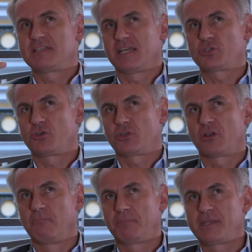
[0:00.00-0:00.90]
I joined the
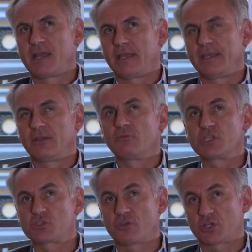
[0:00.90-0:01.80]
company, I
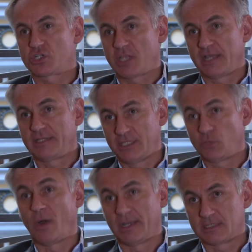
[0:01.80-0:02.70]
restructured IT
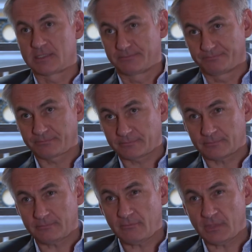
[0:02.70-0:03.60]
twice.
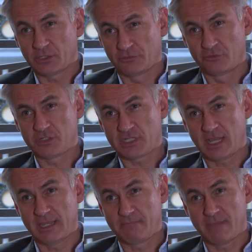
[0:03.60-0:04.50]
the first
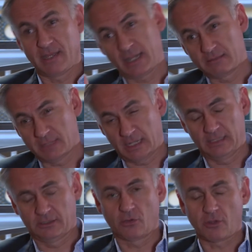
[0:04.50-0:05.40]
time, and
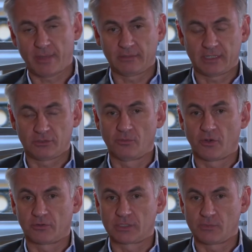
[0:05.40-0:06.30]
I'll talk about that
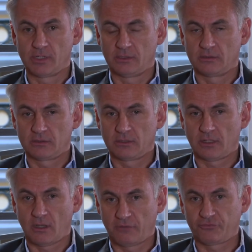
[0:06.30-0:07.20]
tomorrow as well,
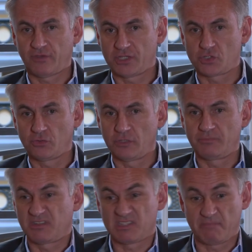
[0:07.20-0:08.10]
after I joined,
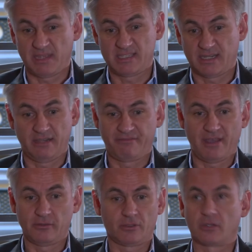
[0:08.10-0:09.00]
because I basically
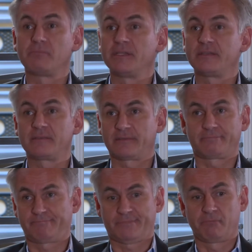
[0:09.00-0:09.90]
found a
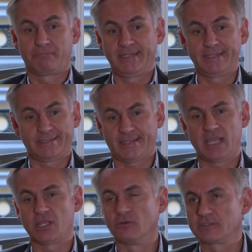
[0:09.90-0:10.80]
complete
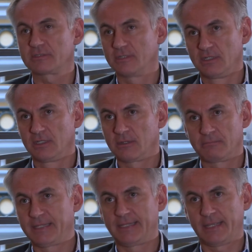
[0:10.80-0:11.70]
chaos,
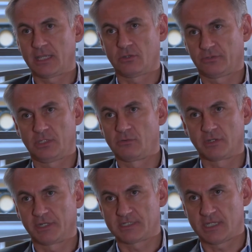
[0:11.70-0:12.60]
completely chaotic
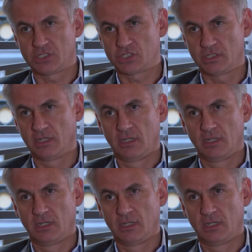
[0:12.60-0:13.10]
organization,